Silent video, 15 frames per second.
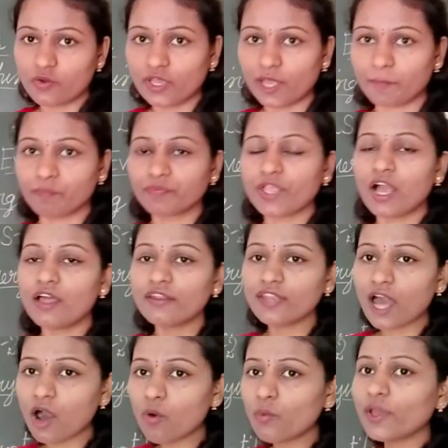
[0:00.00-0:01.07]
Okay,
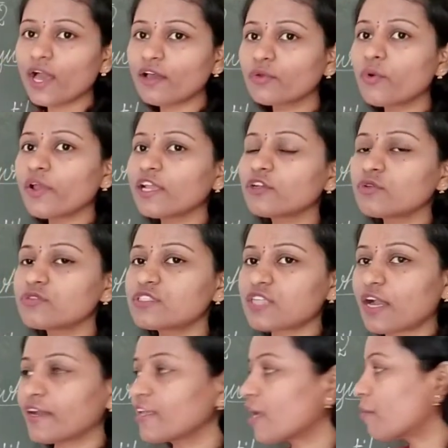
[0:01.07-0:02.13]
now we are going to
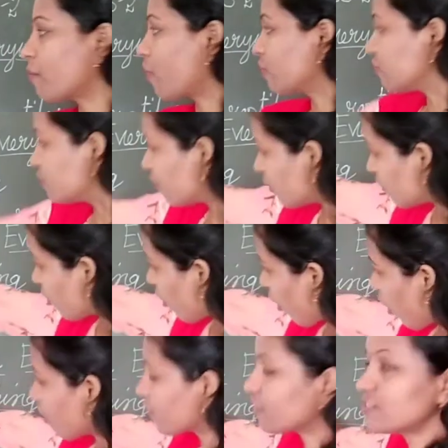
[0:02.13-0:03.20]
study about the
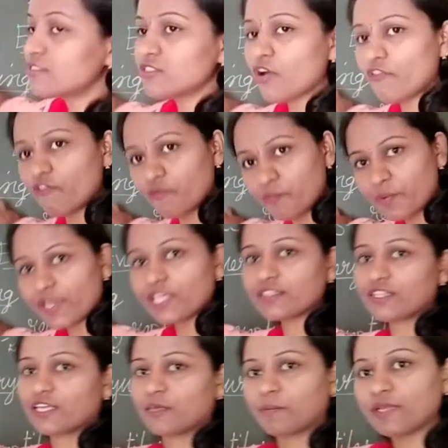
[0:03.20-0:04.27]
organs of
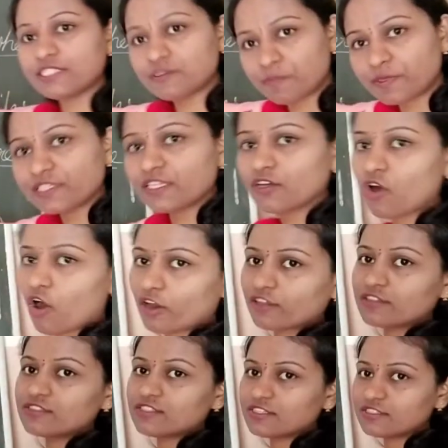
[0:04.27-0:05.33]
breathing, means breathing
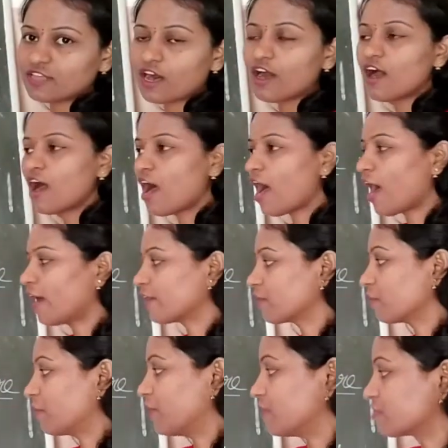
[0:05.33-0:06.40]
organs in the
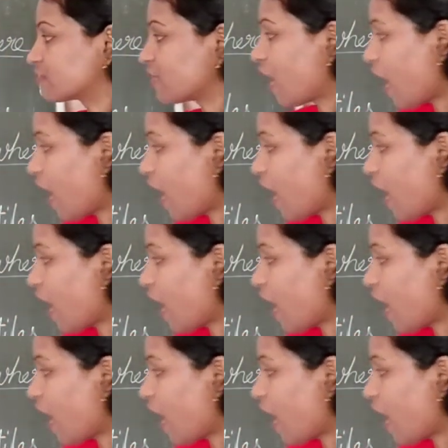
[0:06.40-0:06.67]
animals.